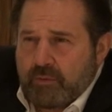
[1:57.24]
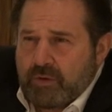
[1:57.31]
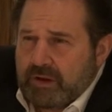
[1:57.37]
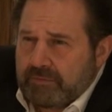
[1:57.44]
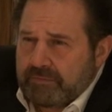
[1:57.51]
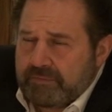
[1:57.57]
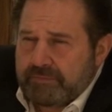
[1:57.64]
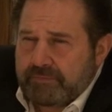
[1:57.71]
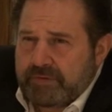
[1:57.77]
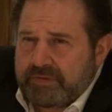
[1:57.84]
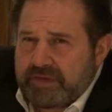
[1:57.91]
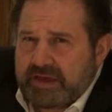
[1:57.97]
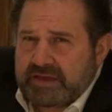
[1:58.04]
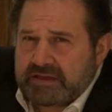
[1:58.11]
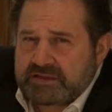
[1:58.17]
Well, the
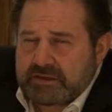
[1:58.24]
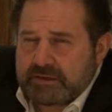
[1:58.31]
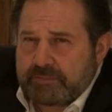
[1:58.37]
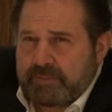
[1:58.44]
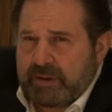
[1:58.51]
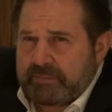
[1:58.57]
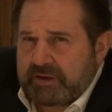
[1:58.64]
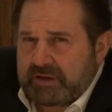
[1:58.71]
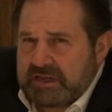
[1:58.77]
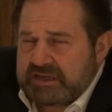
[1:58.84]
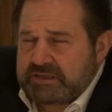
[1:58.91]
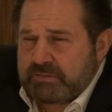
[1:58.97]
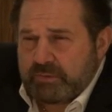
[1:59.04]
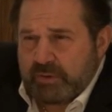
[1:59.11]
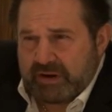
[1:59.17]
thing is that the public
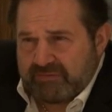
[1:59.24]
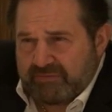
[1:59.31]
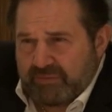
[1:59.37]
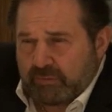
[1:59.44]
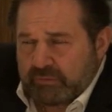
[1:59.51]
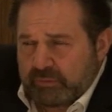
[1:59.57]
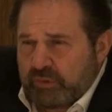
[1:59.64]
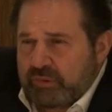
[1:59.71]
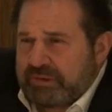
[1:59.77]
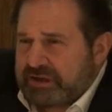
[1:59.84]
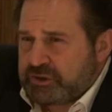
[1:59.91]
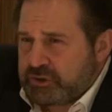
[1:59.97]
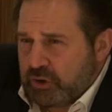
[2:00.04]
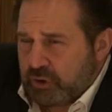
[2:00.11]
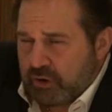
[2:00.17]
need to be well informed, and we
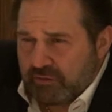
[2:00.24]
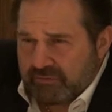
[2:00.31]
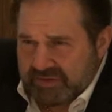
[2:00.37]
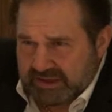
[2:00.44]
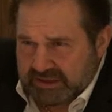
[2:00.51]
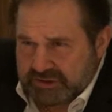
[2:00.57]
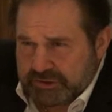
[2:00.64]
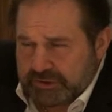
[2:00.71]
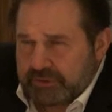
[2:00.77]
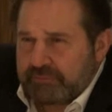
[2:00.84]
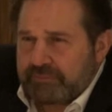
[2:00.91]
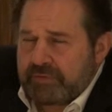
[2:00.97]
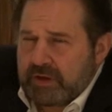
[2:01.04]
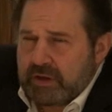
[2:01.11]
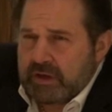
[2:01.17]
sure of that,
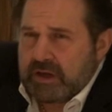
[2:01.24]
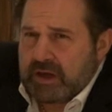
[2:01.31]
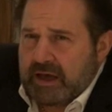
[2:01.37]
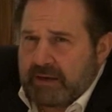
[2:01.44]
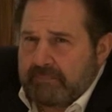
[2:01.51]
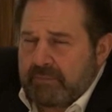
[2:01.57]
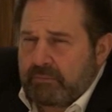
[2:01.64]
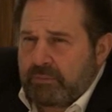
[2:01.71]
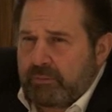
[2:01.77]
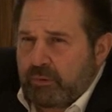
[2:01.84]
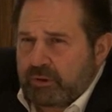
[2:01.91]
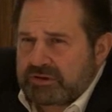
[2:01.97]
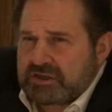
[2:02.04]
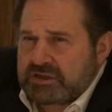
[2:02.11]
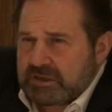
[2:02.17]
But
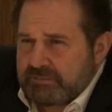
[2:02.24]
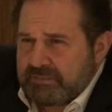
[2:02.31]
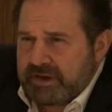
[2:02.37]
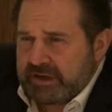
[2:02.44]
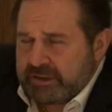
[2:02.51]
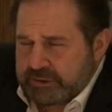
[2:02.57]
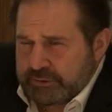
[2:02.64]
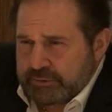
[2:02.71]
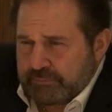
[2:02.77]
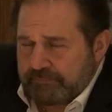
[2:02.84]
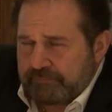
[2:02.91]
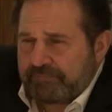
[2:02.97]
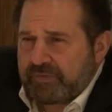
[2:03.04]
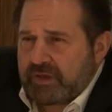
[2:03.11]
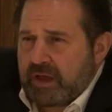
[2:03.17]
what does a mayor do?
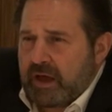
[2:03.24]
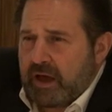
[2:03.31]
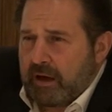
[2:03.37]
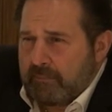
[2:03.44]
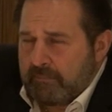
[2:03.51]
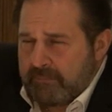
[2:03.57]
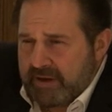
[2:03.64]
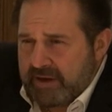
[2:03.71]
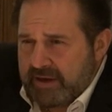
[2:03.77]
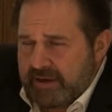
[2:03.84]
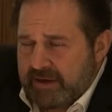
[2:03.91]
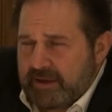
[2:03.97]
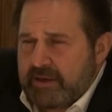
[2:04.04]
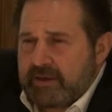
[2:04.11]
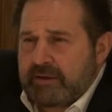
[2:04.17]
A
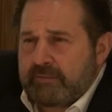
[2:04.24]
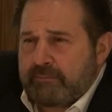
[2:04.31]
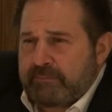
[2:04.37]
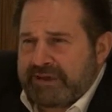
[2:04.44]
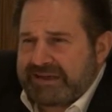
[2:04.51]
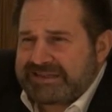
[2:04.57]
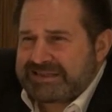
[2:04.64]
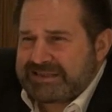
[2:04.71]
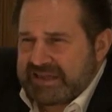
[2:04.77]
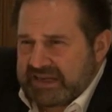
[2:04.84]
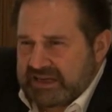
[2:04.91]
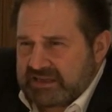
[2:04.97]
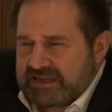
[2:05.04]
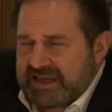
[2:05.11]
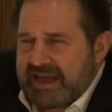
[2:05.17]
mayor makes
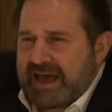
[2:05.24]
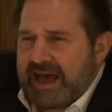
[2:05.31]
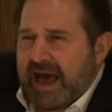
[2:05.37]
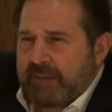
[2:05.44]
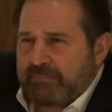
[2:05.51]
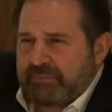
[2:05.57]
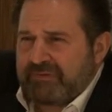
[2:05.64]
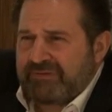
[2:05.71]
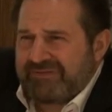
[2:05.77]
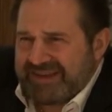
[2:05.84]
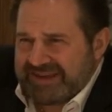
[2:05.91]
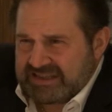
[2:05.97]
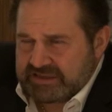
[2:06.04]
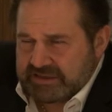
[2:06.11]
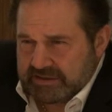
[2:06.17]
things happen
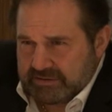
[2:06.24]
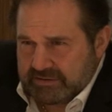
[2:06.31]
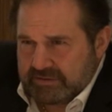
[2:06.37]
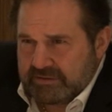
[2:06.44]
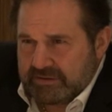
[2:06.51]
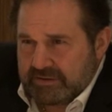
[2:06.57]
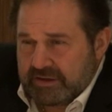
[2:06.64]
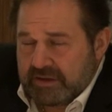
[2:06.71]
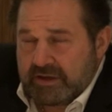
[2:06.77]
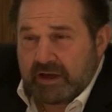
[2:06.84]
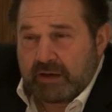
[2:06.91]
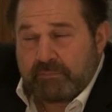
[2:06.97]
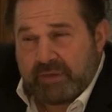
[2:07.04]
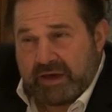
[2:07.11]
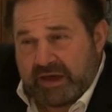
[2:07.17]
faster.
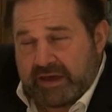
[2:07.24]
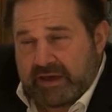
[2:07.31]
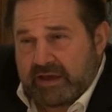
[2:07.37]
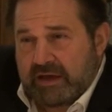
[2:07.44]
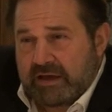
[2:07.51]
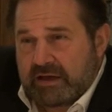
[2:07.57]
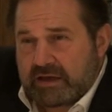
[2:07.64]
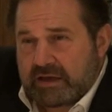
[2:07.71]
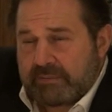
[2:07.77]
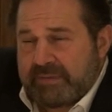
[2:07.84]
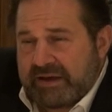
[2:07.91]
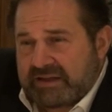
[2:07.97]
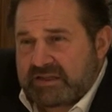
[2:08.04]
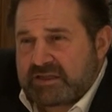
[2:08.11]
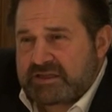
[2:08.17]
A mayor can
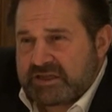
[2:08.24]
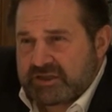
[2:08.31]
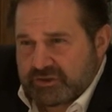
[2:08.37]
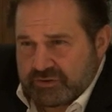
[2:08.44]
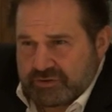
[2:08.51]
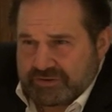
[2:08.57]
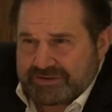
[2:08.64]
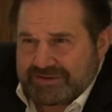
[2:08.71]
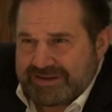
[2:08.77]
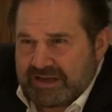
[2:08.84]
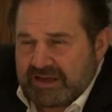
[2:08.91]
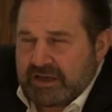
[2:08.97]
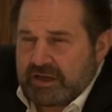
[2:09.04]
make decisions.